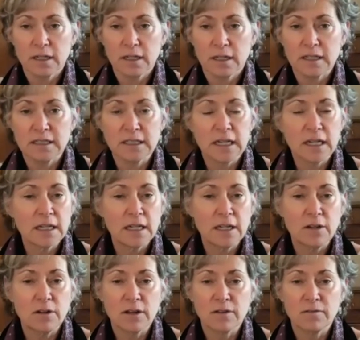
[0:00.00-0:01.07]
And suddenly
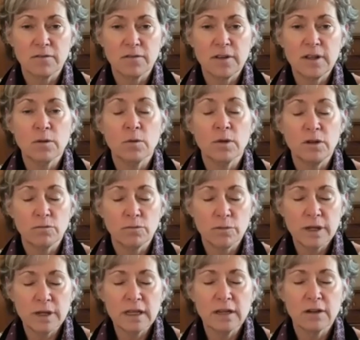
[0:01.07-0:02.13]
you can feel, when you
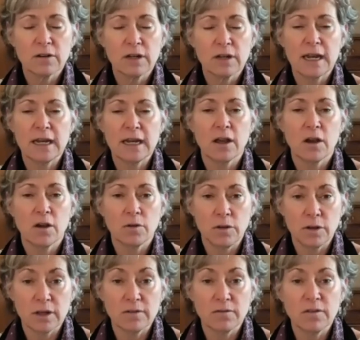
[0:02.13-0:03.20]
really are letting go, you
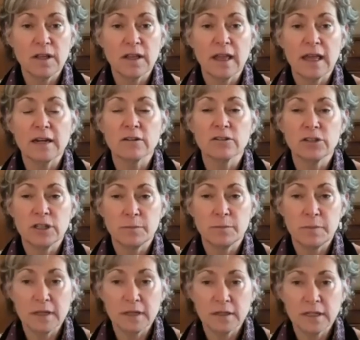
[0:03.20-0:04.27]
can feel energy
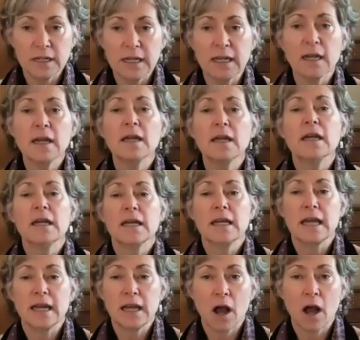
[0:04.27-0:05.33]
building,
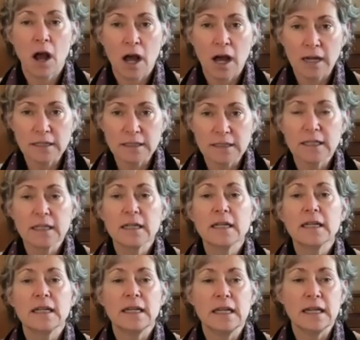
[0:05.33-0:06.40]
getting hot,
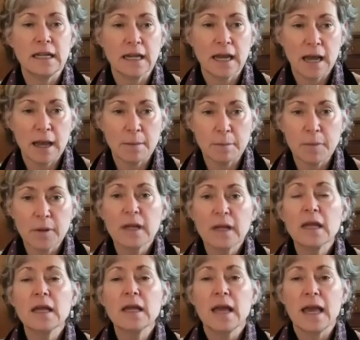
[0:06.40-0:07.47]
heating up.
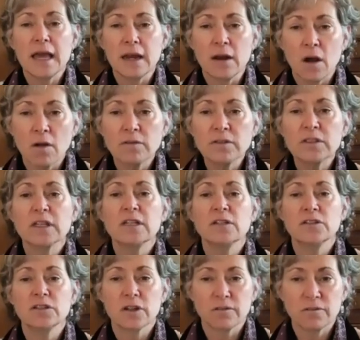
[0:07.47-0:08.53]
And all of a sudden you
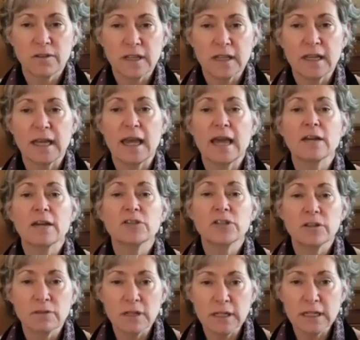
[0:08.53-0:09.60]
start feeling energy
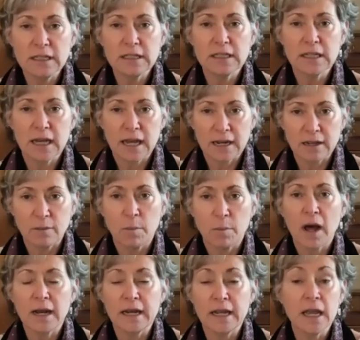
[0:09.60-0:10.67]
releasing out of the
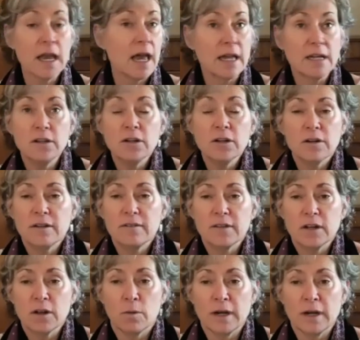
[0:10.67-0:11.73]
body and you don't even
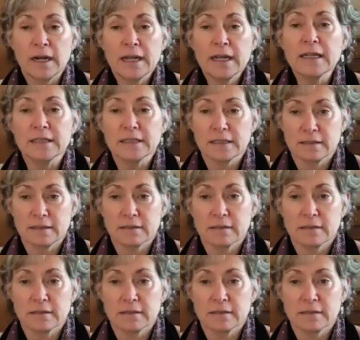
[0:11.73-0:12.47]
know what it is.